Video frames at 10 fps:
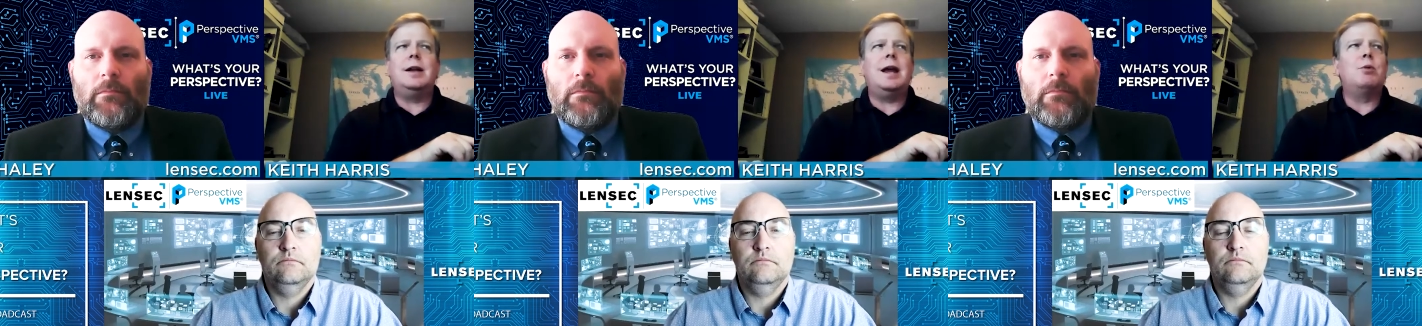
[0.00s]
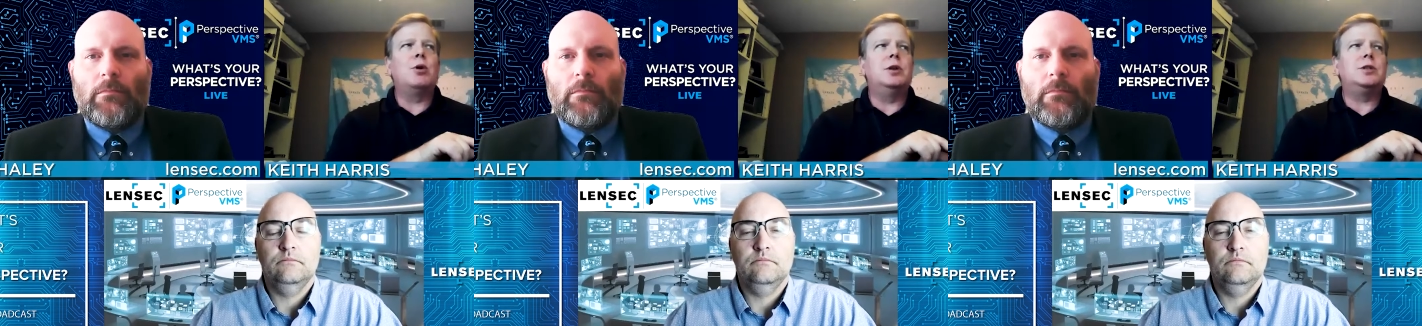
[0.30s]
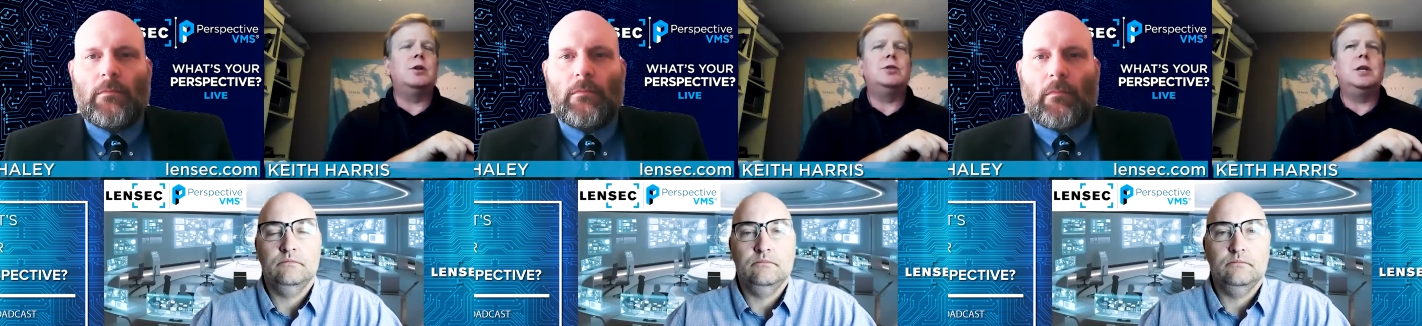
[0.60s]
Speaker 1: neighborhood
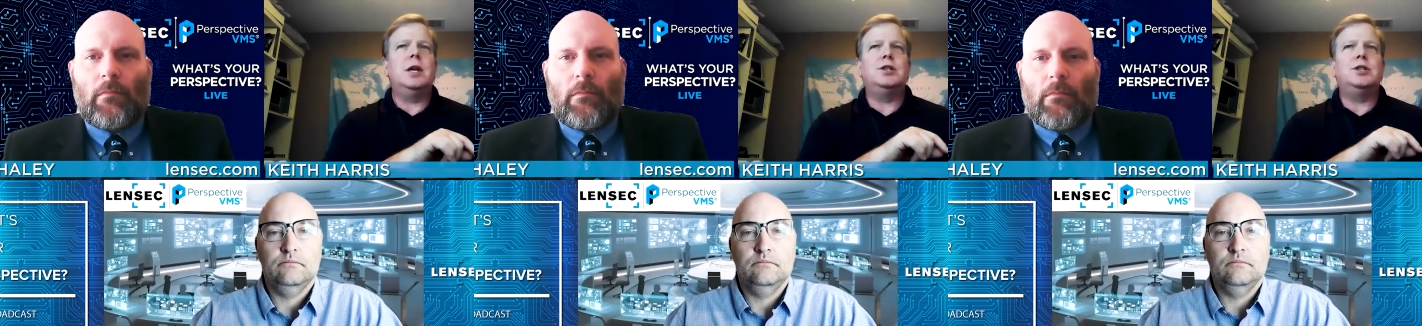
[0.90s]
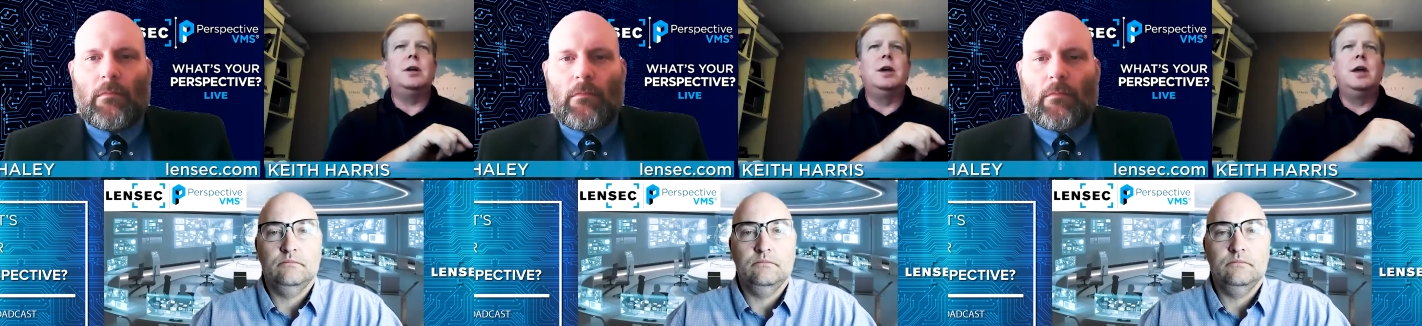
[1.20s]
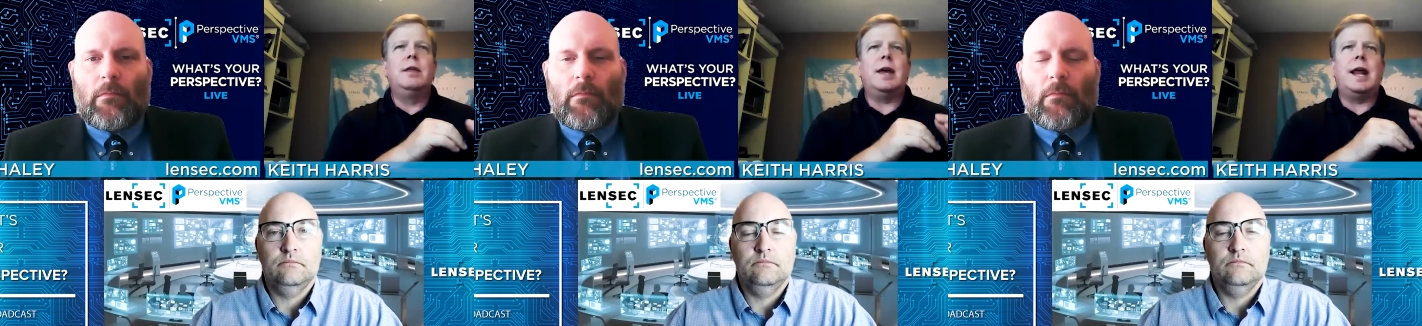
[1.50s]
association
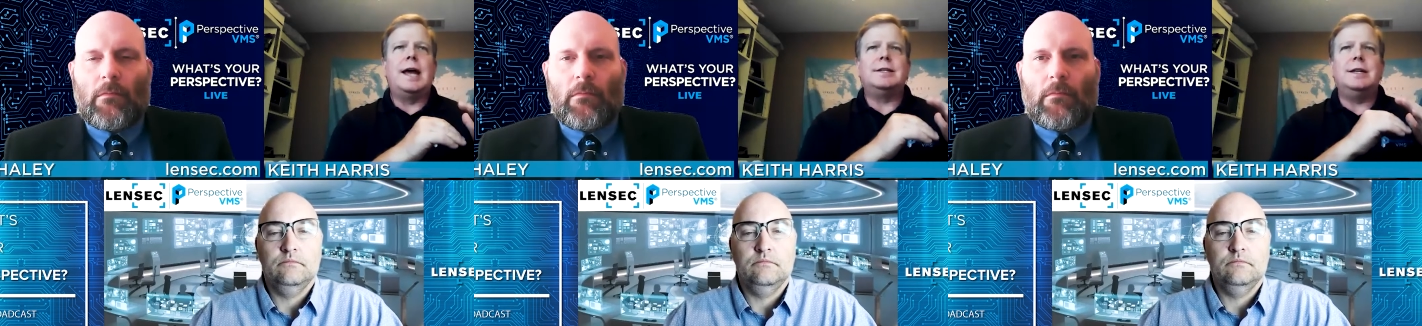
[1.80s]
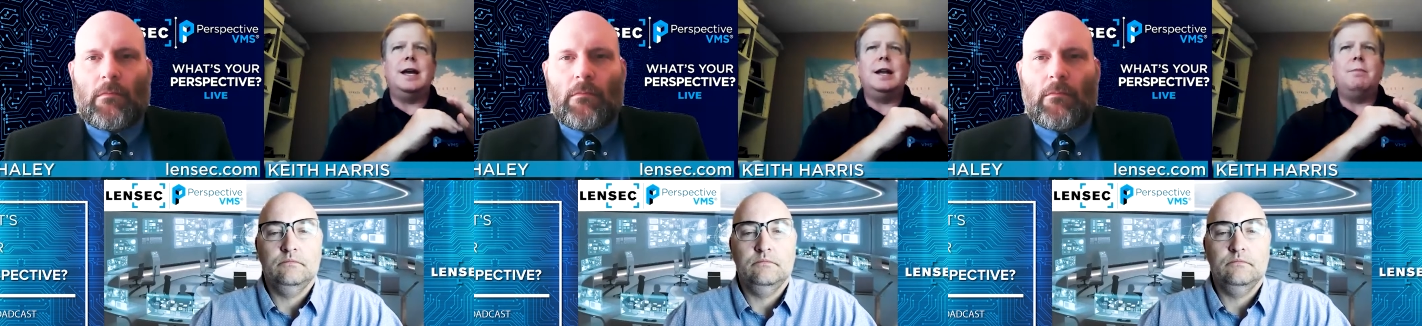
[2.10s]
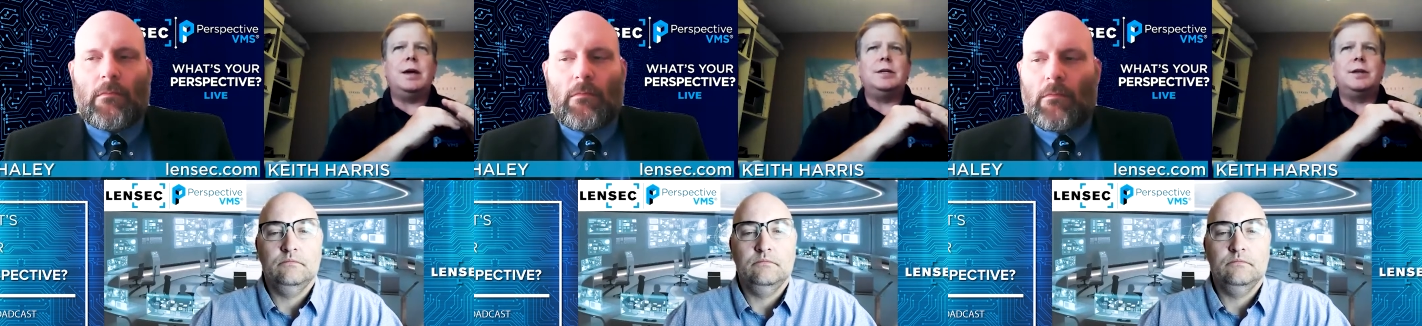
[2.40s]
that has a
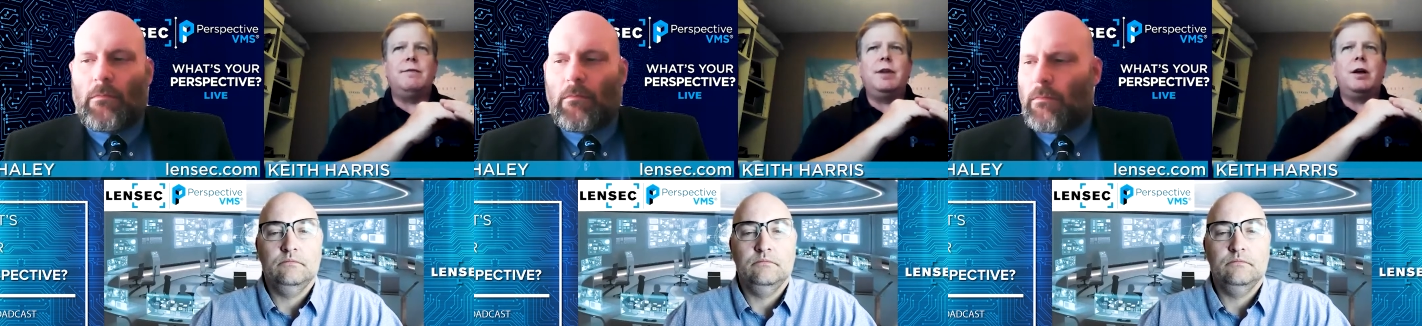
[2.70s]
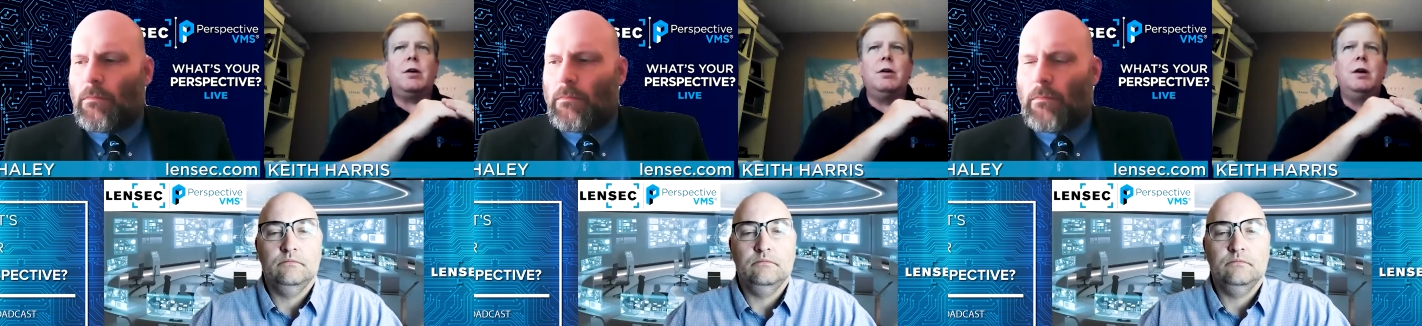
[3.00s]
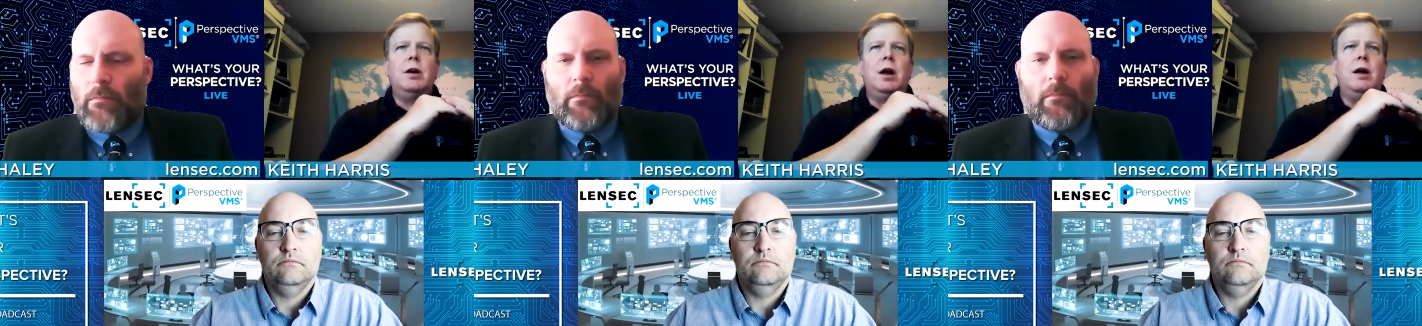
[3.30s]
database
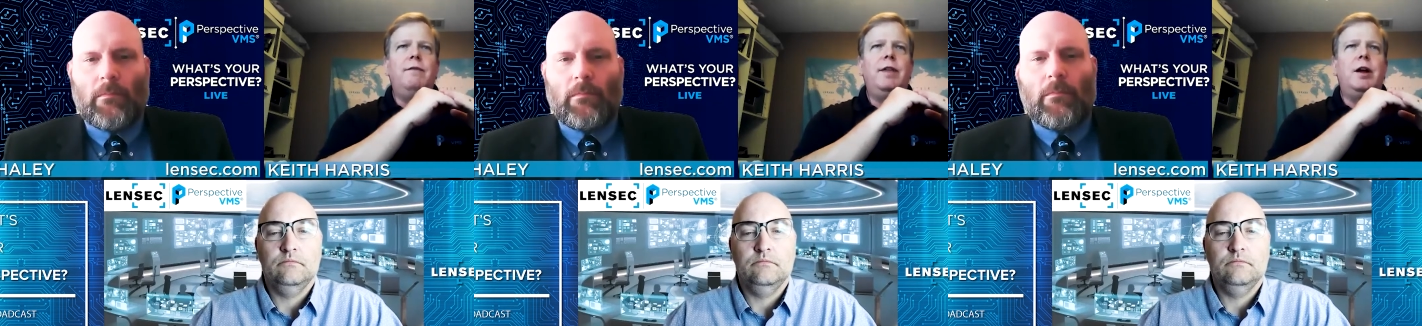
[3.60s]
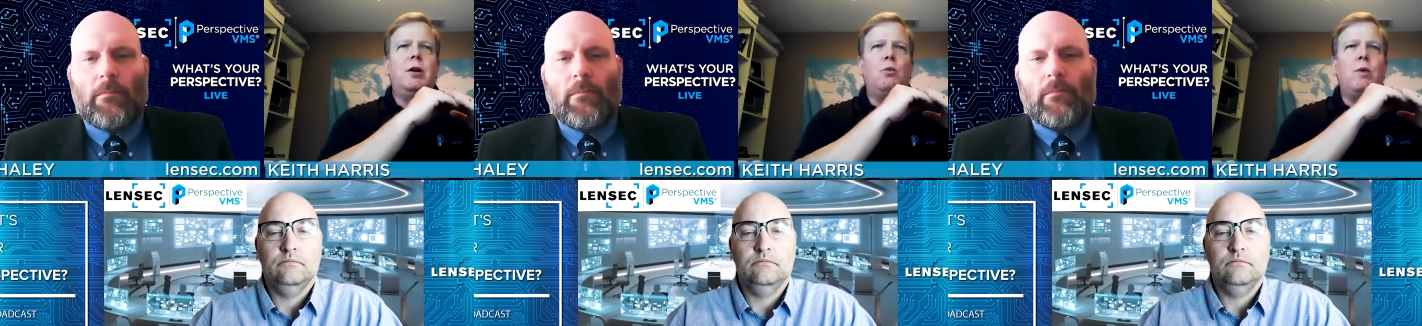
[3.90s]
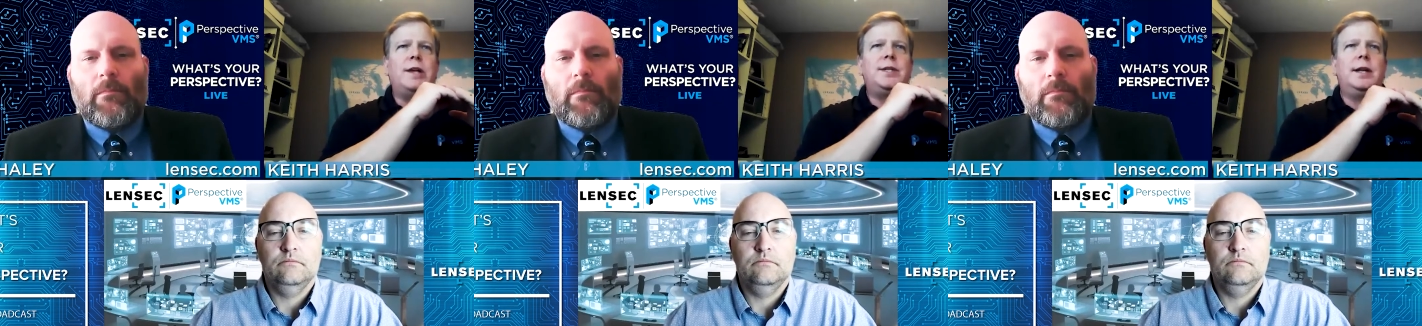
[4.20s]
of their
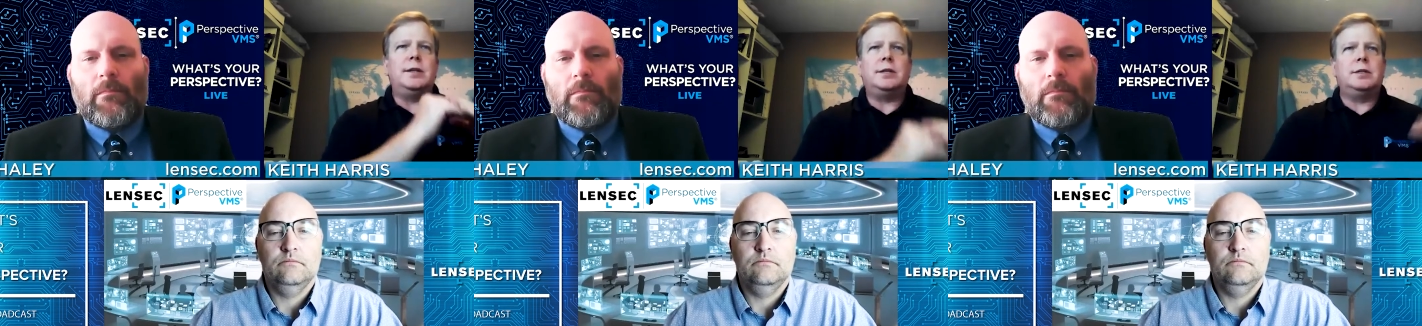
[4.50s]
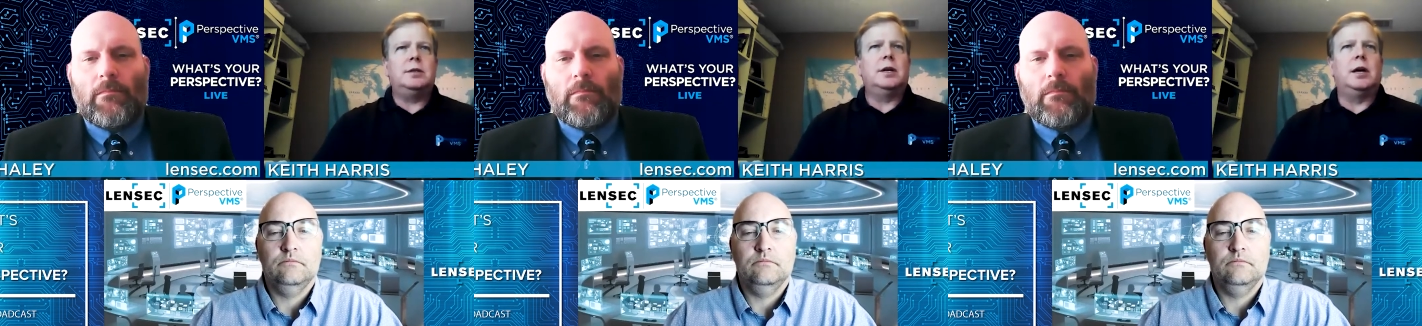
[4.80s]
residents'